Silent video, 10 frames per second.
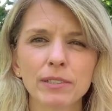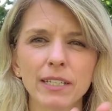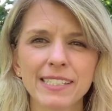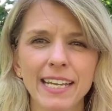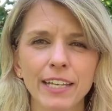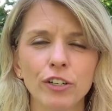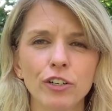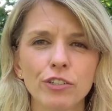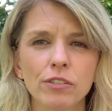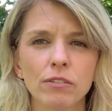
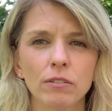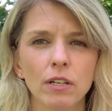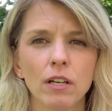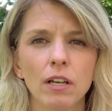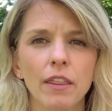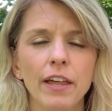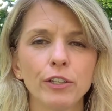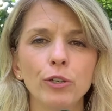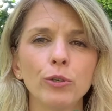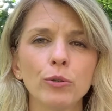containers
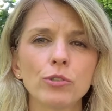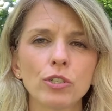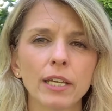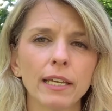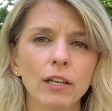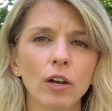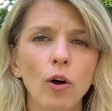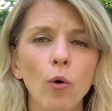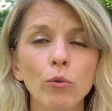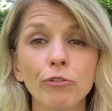that you use to
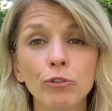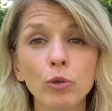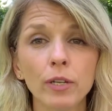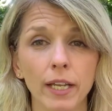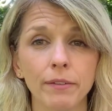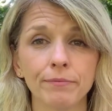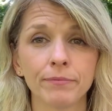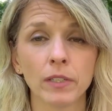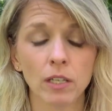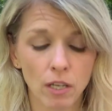hold food
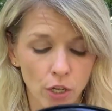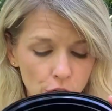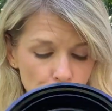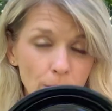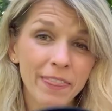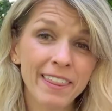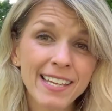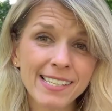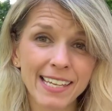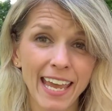in. So in
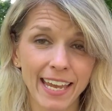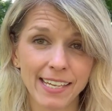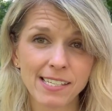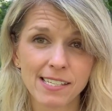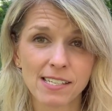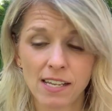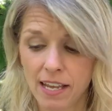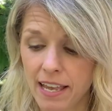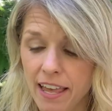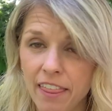this case,
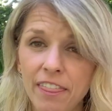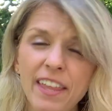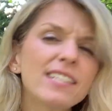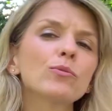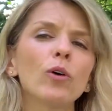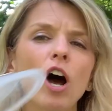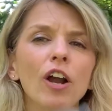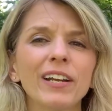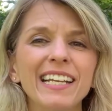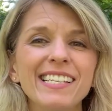this will
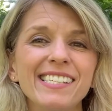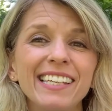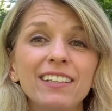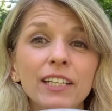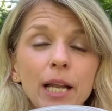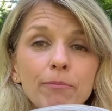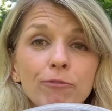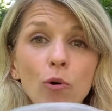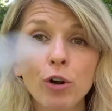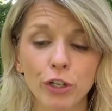already seal it up
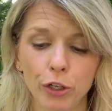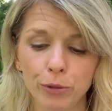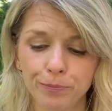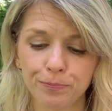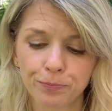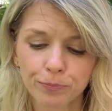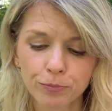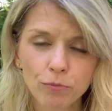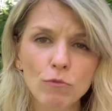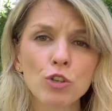for you.
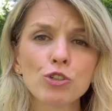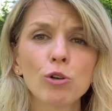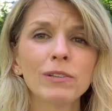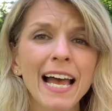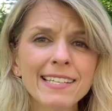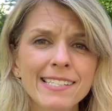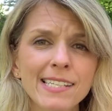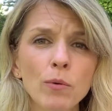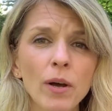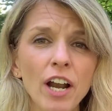So let's
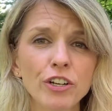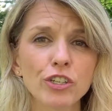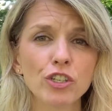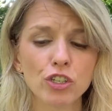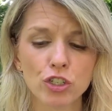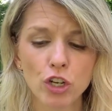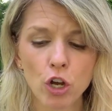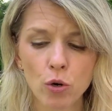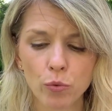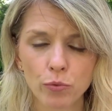see what our
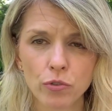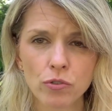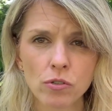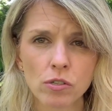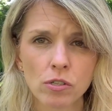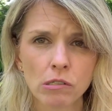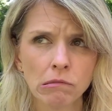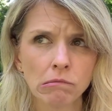stones,